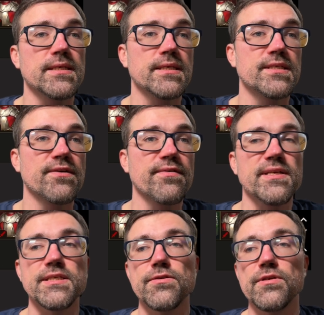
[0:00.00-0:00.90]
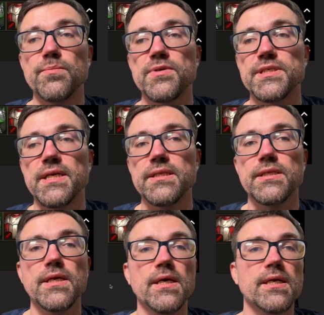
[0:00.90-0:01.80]
decrease 30%
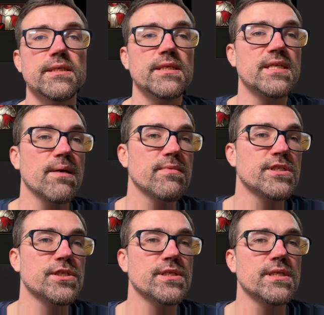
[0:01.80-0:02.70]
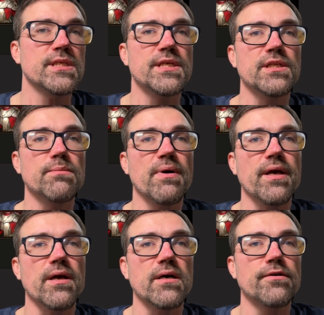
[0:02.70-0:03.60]
the damage dealt by
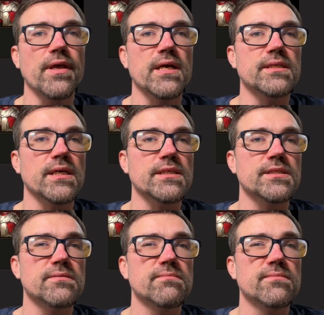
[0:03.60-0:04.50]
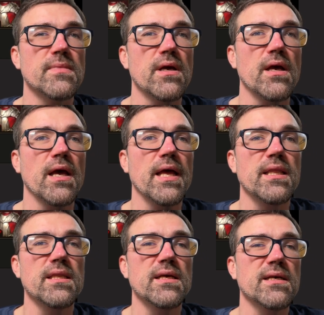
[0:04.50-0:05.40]
AoE attacks. And
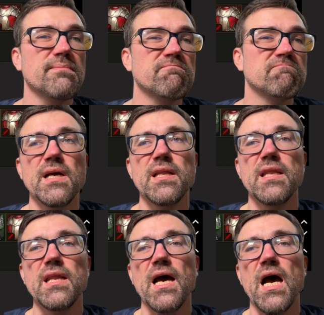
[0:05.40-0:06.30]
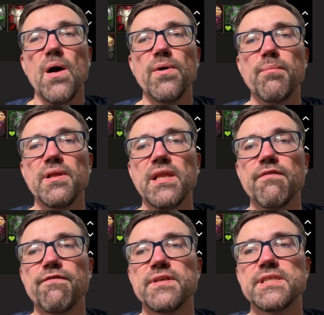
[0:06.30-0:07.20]
now I believe
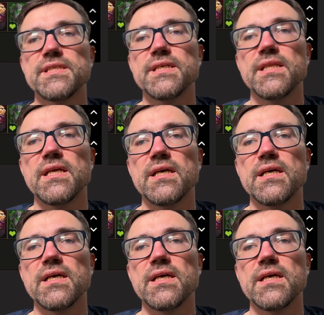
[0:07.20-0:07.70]
it's in